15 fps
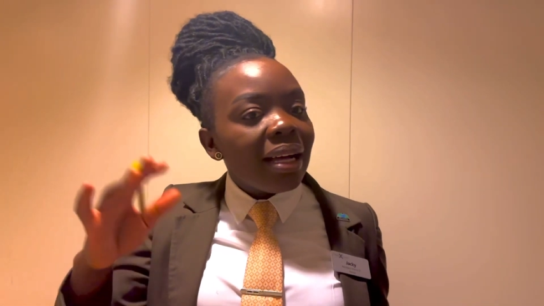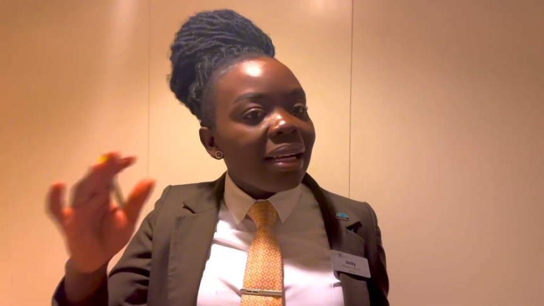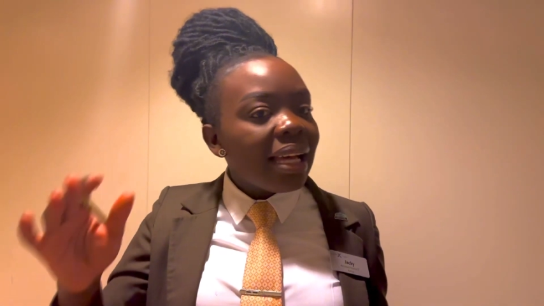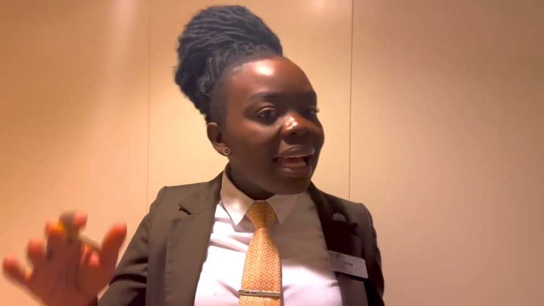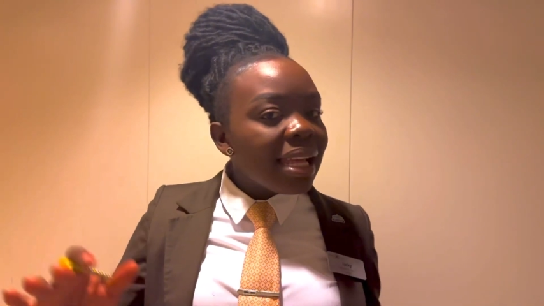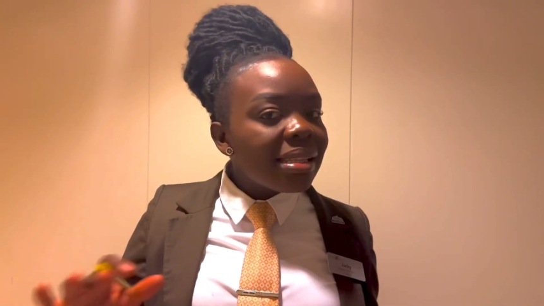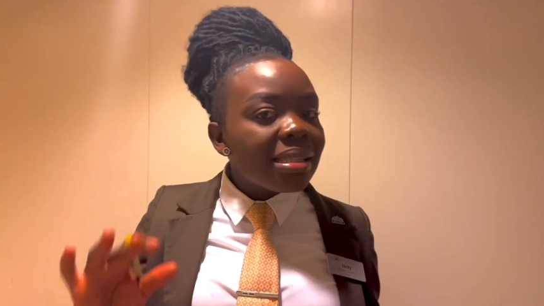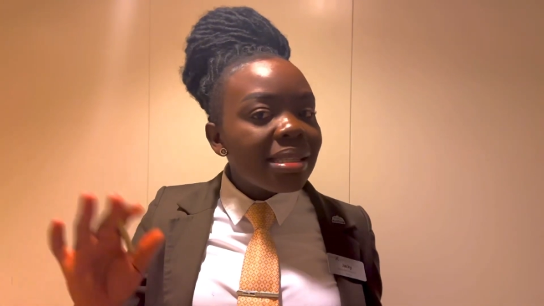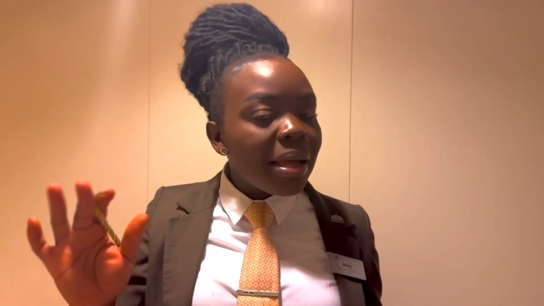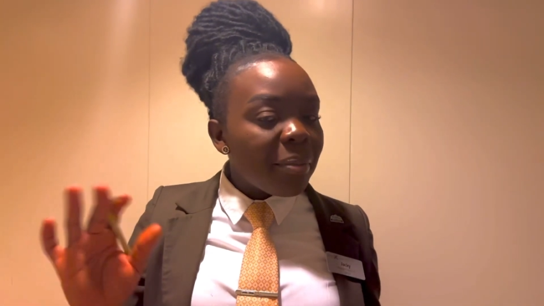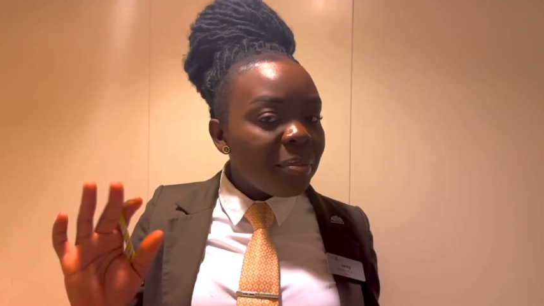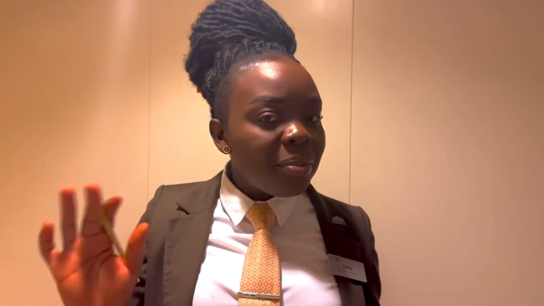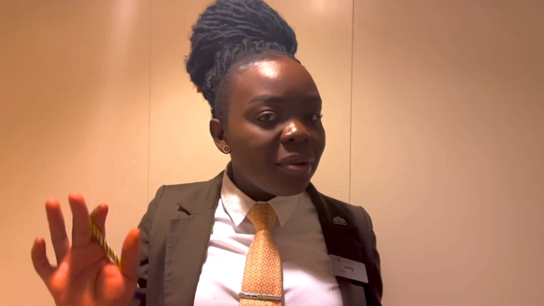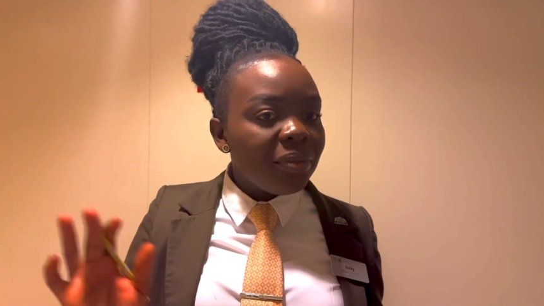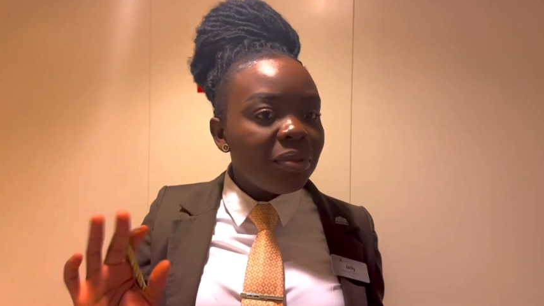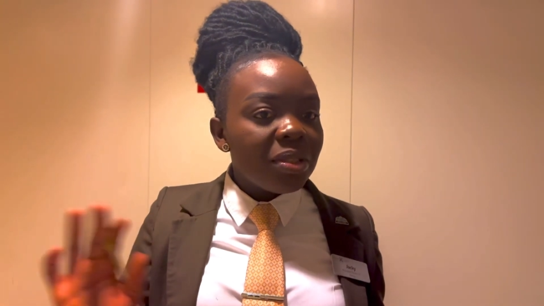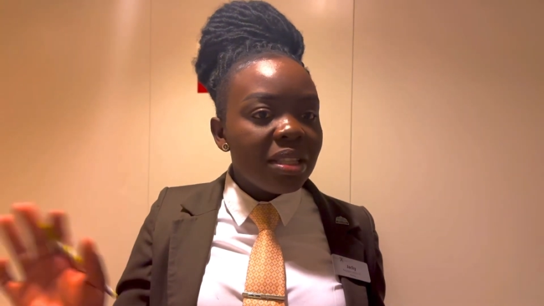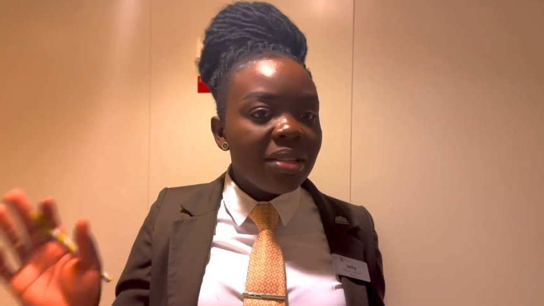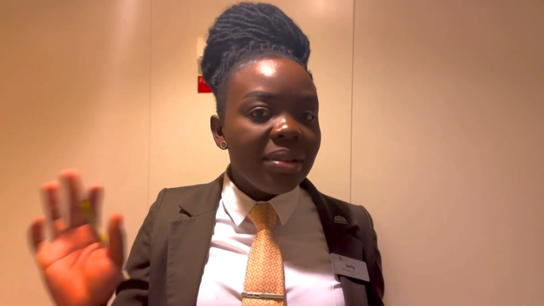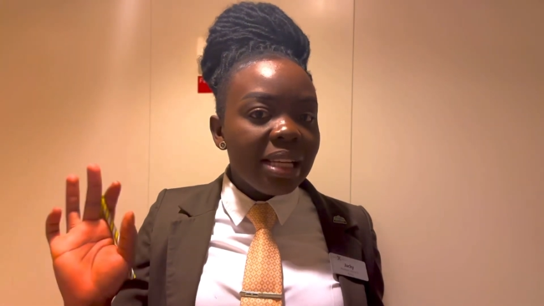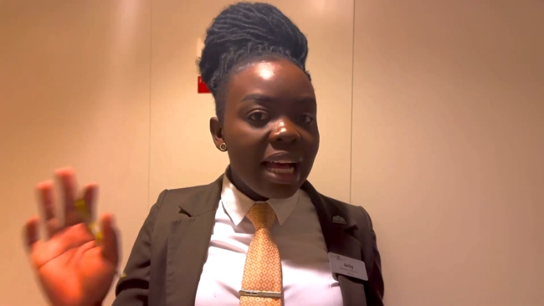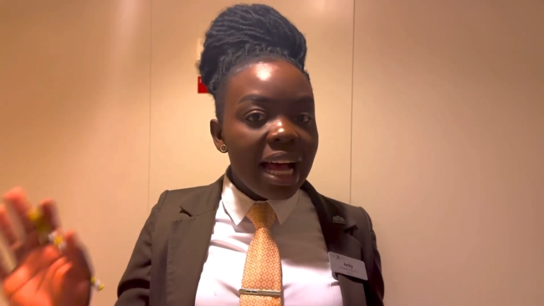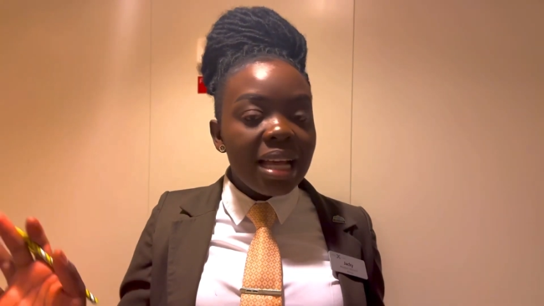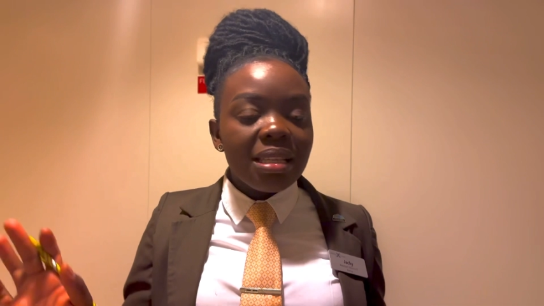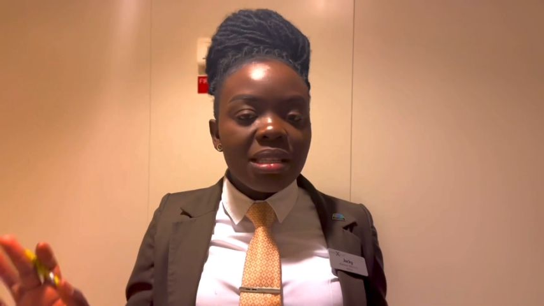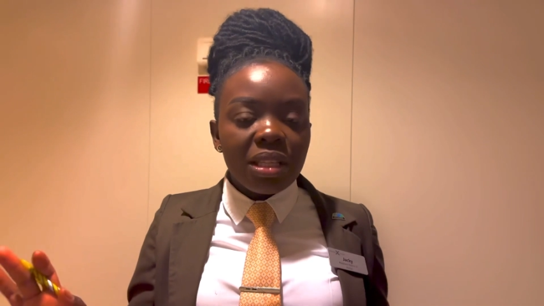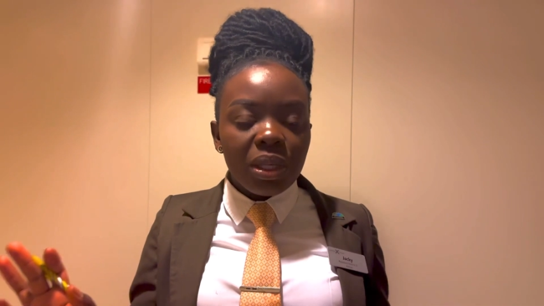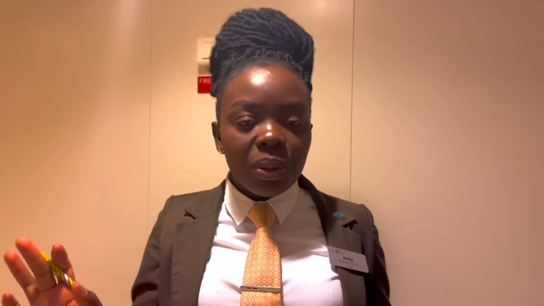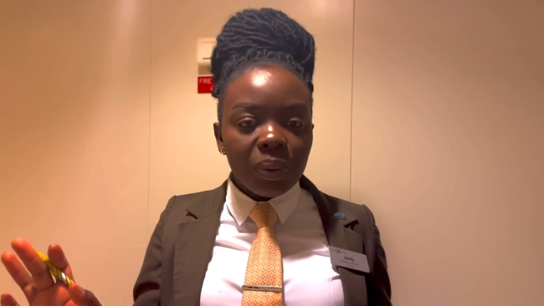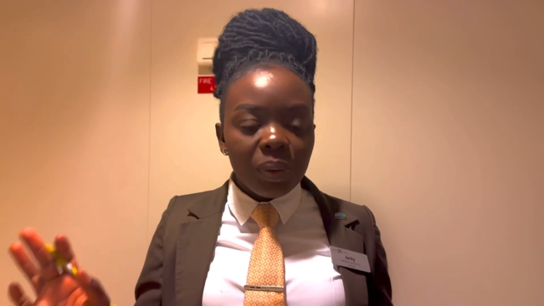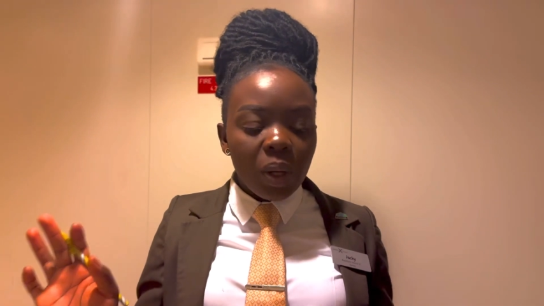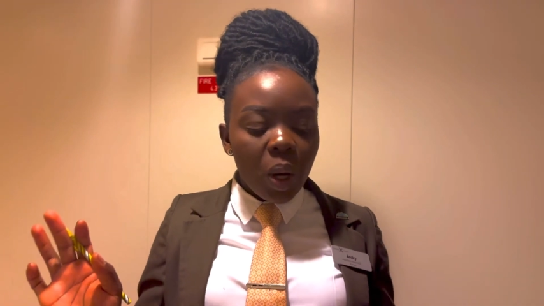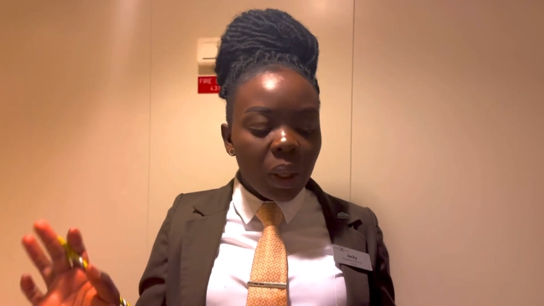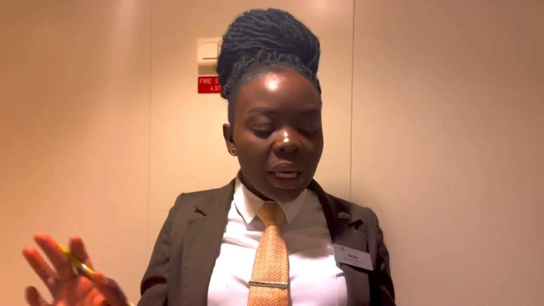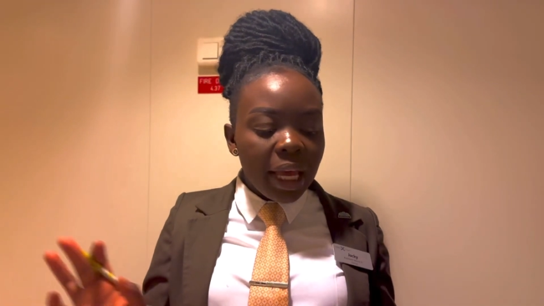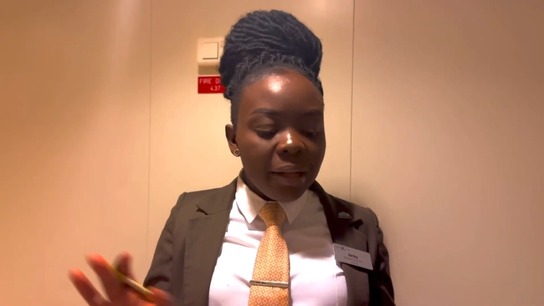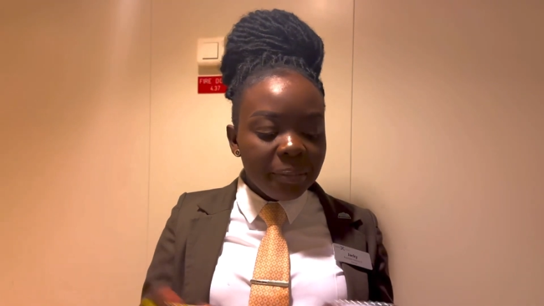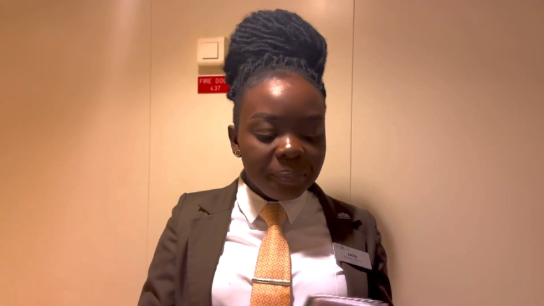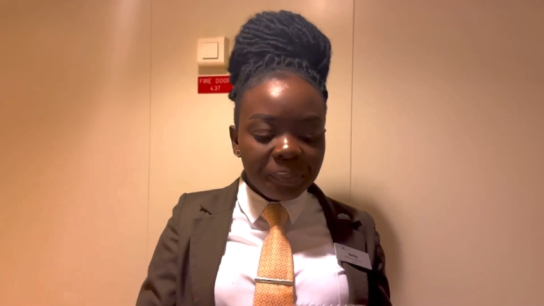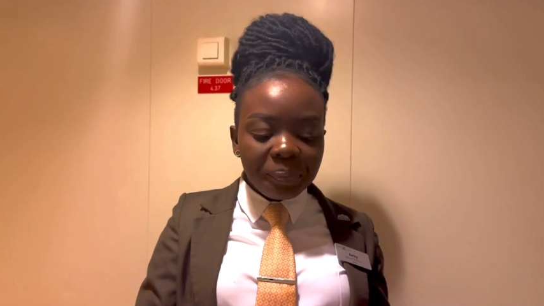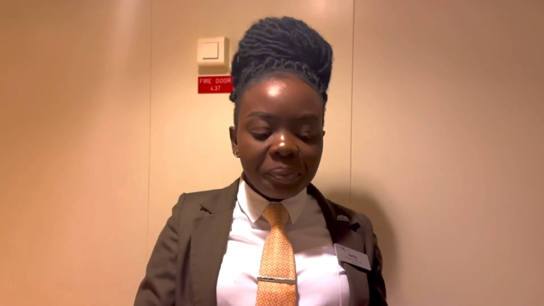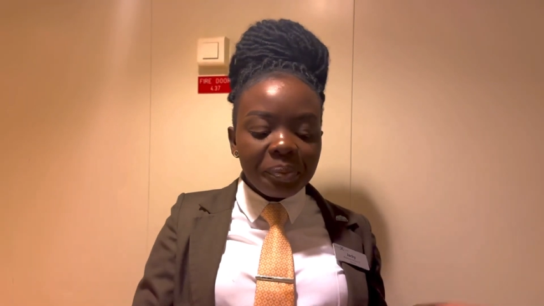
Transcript: heads up of what they will ask you. Okay.